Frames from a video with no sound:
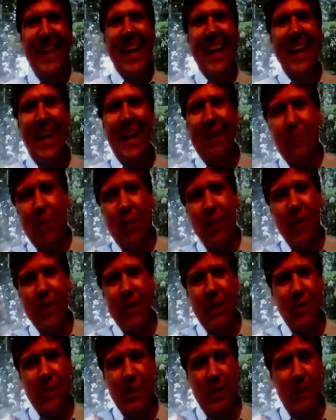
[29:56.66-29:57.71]
And I'm
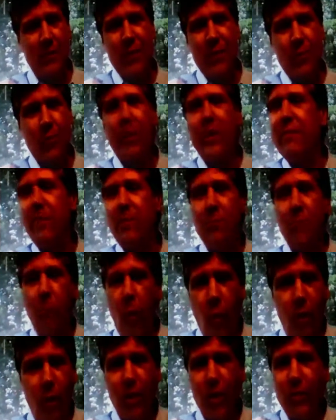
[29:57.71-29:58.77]
going, some of you weren't even
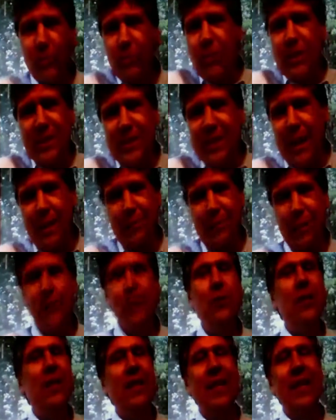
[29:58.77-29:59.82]
born when we stopped
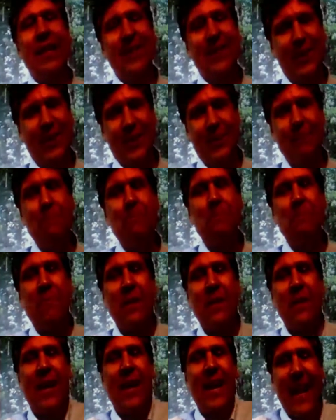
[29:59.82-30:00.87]
shooting that show.
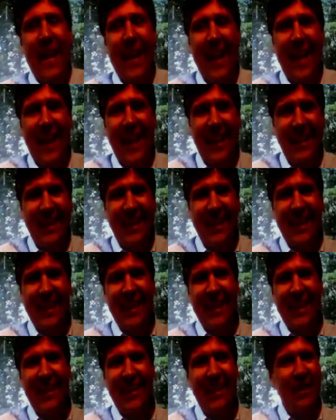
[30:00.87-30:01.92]
And
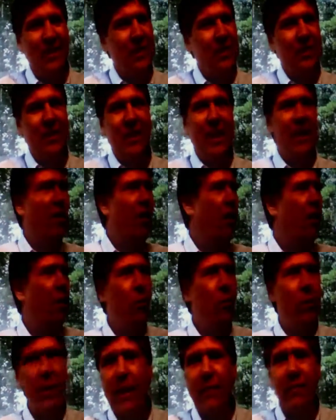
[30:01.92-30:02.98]
they're just like,
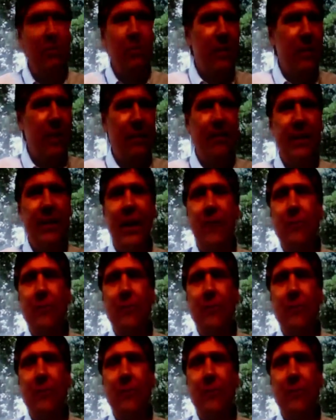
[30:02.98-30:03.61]
oh, we love it, we love it.